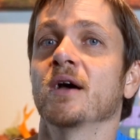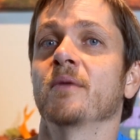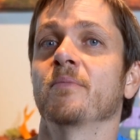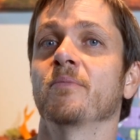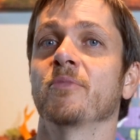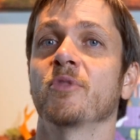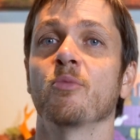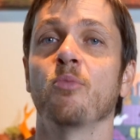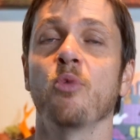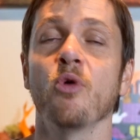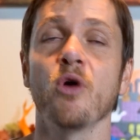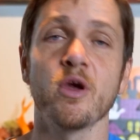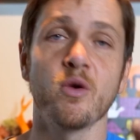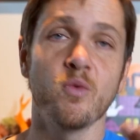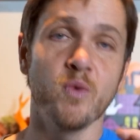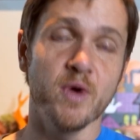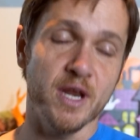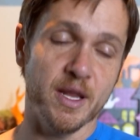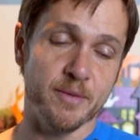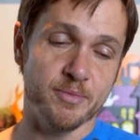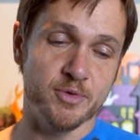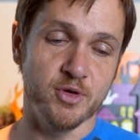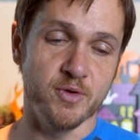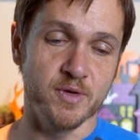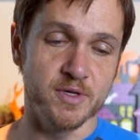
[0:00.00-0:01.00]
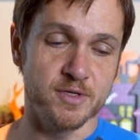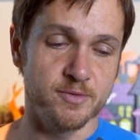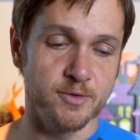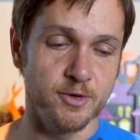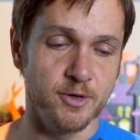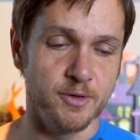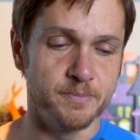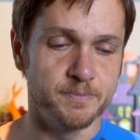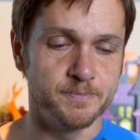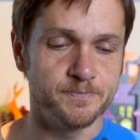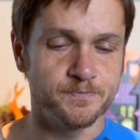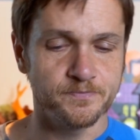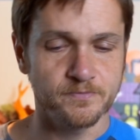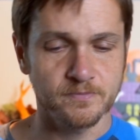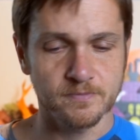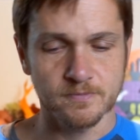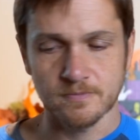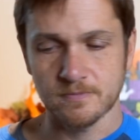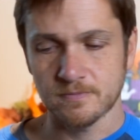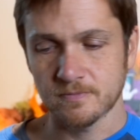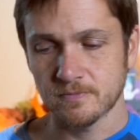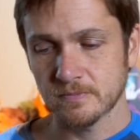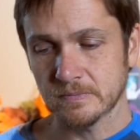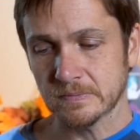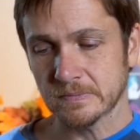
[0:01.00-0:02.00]
the boy went up to his room.
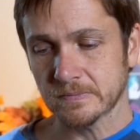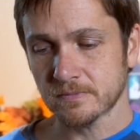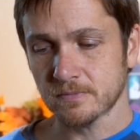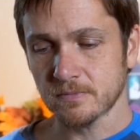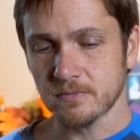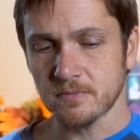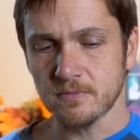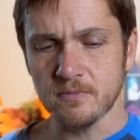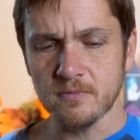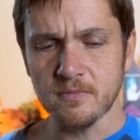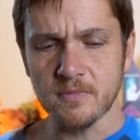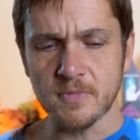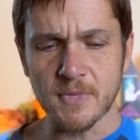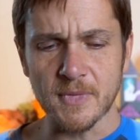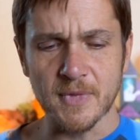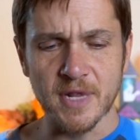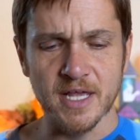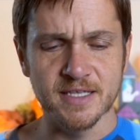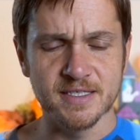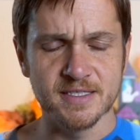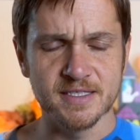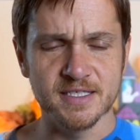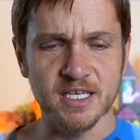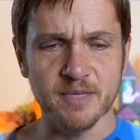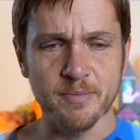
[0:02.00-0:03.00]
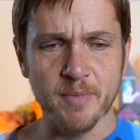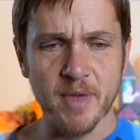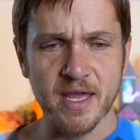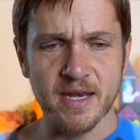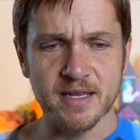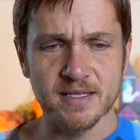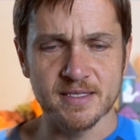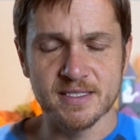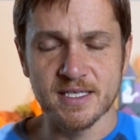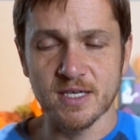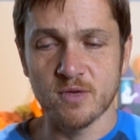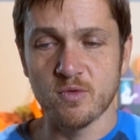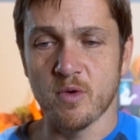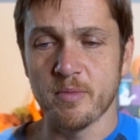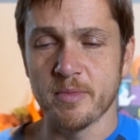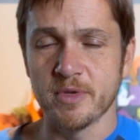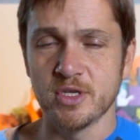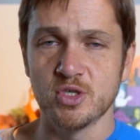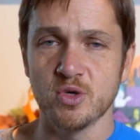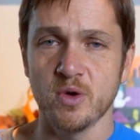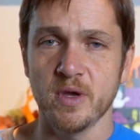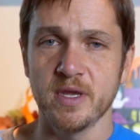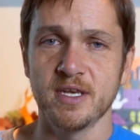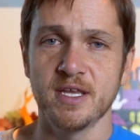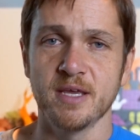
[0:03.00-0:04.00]
And Stickman and Stickwoman
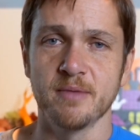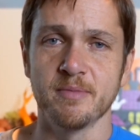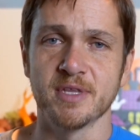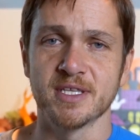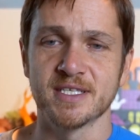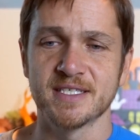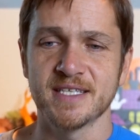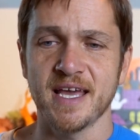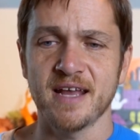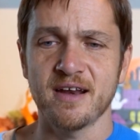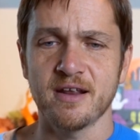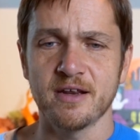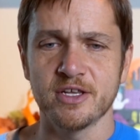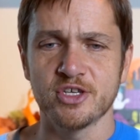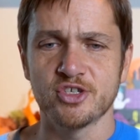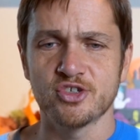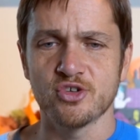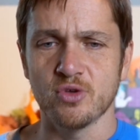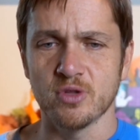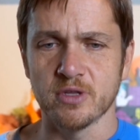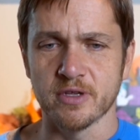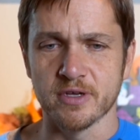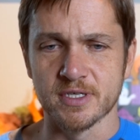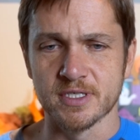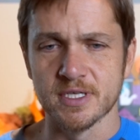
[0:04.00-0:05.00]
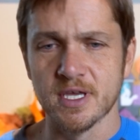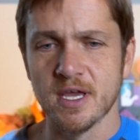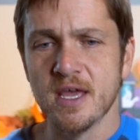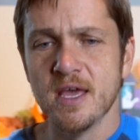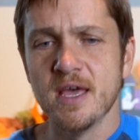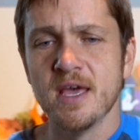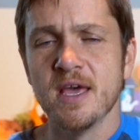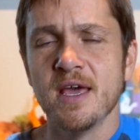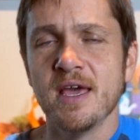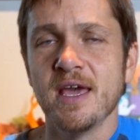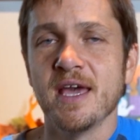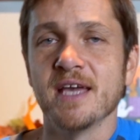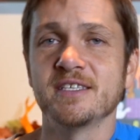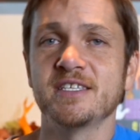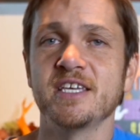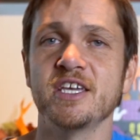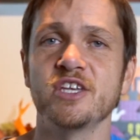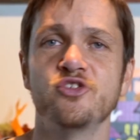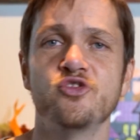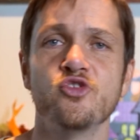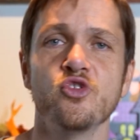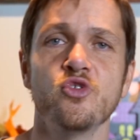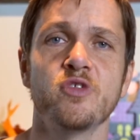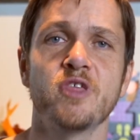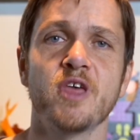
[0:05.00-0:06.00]
joined him and sat on his shoulders as he
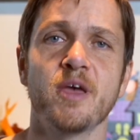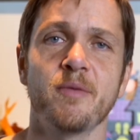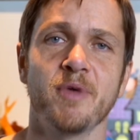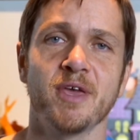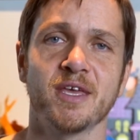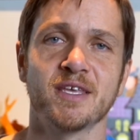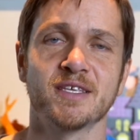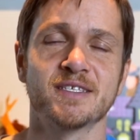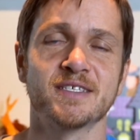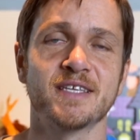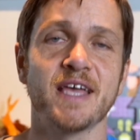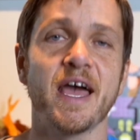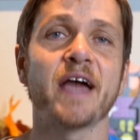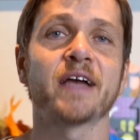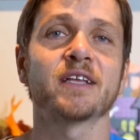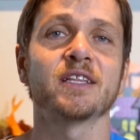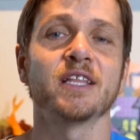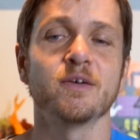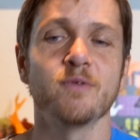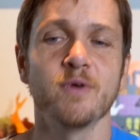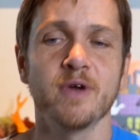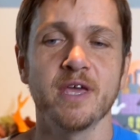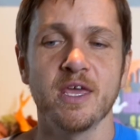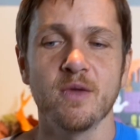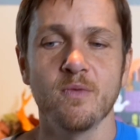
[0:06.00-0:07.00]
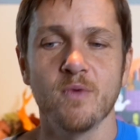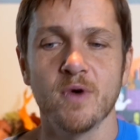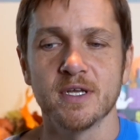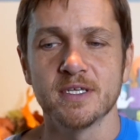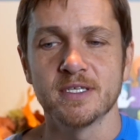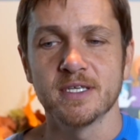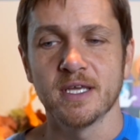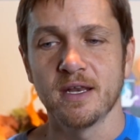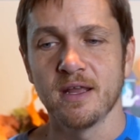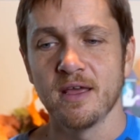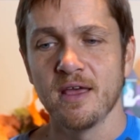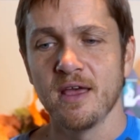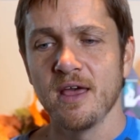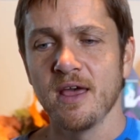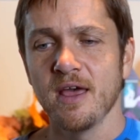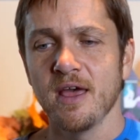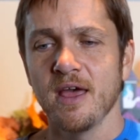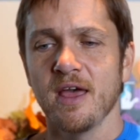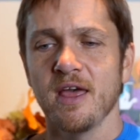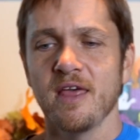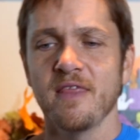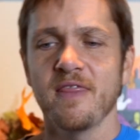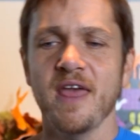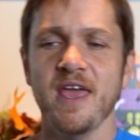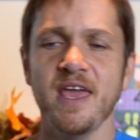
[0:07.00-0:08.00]
drew them exactly what he wanted.
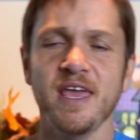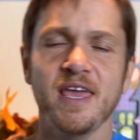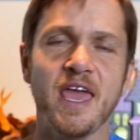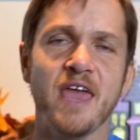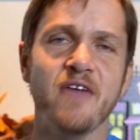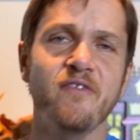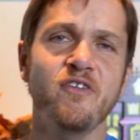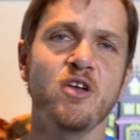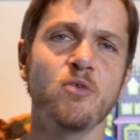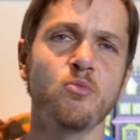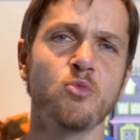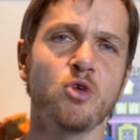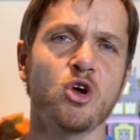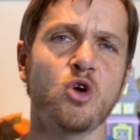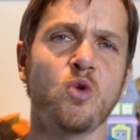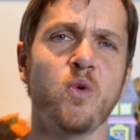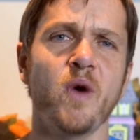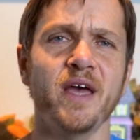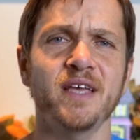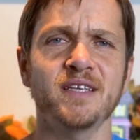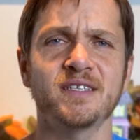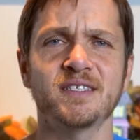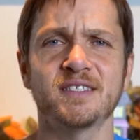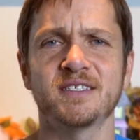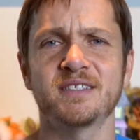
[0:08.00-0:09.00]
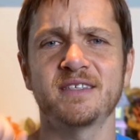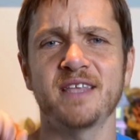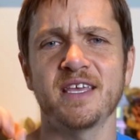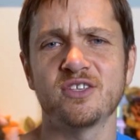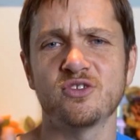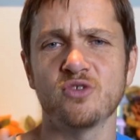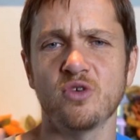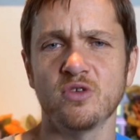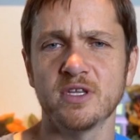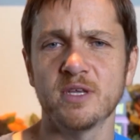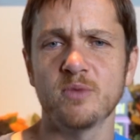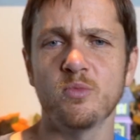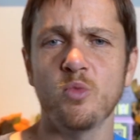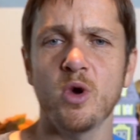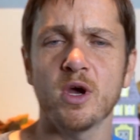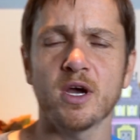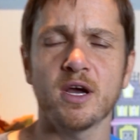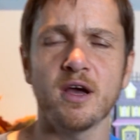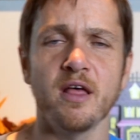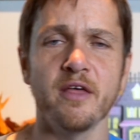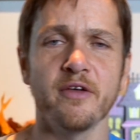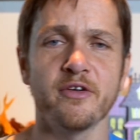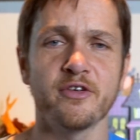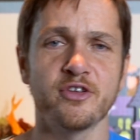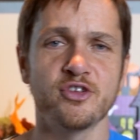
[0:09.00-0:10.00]
They gave him requests, they told him what
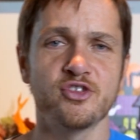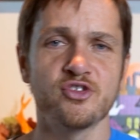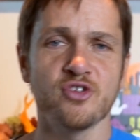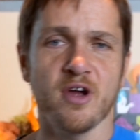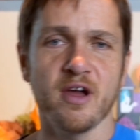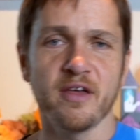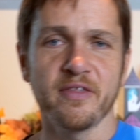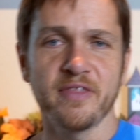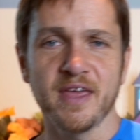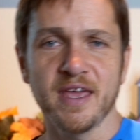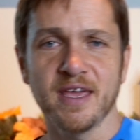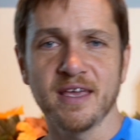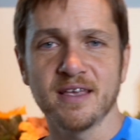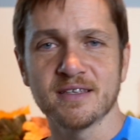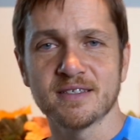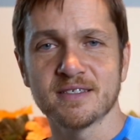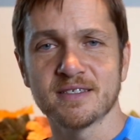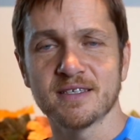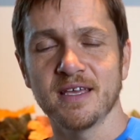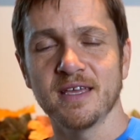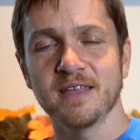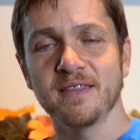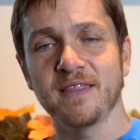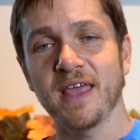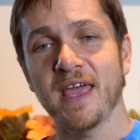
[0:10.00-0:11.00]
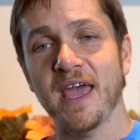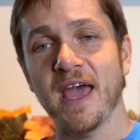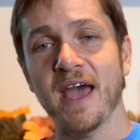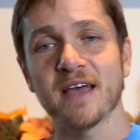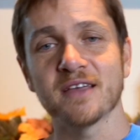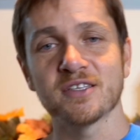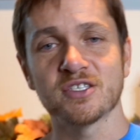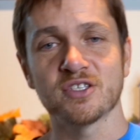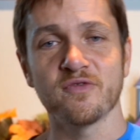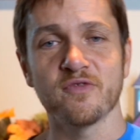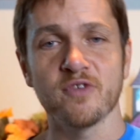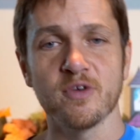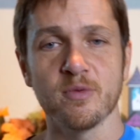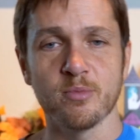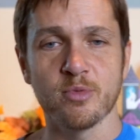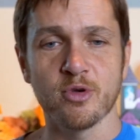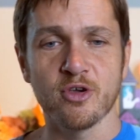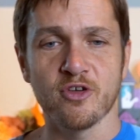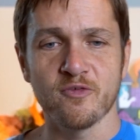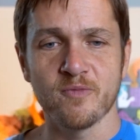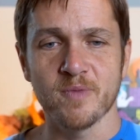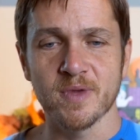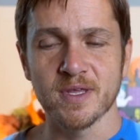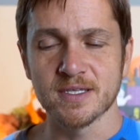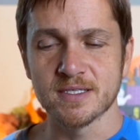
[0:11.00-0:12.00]
color to draw things, and they asked for
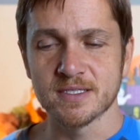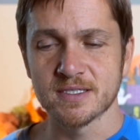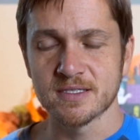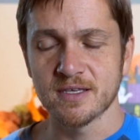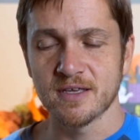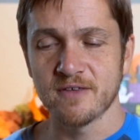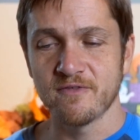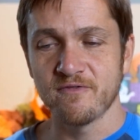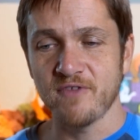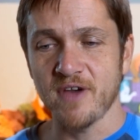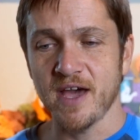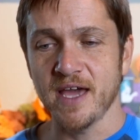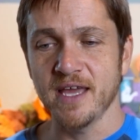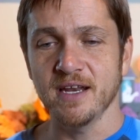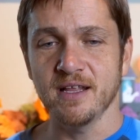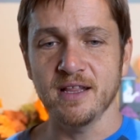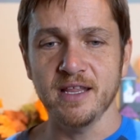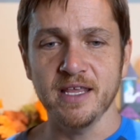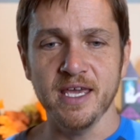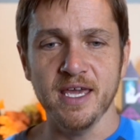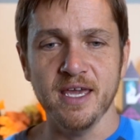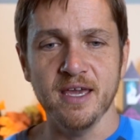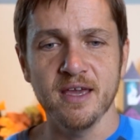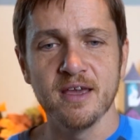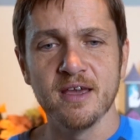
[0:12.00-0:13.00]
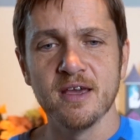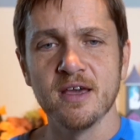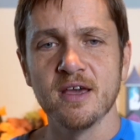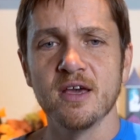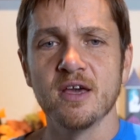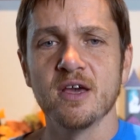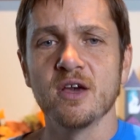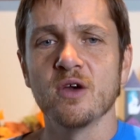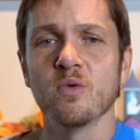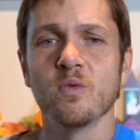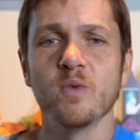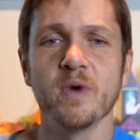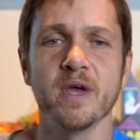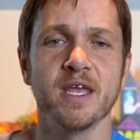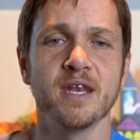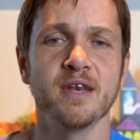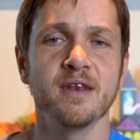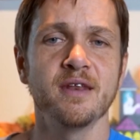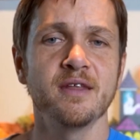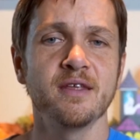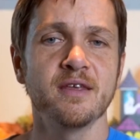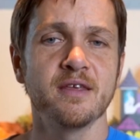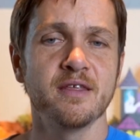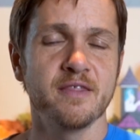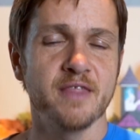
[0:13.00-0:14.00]
improvements. And finally,
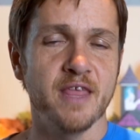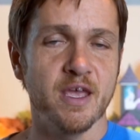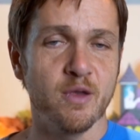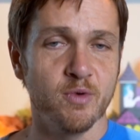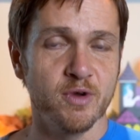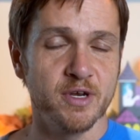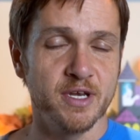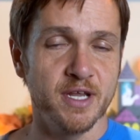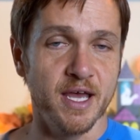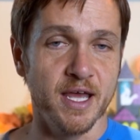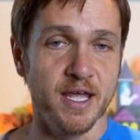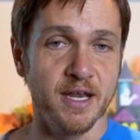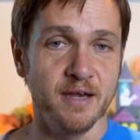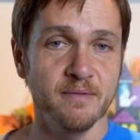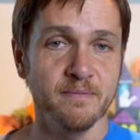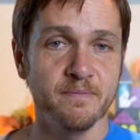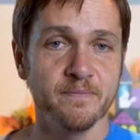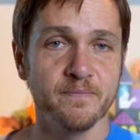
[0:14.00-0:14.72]
when they were done,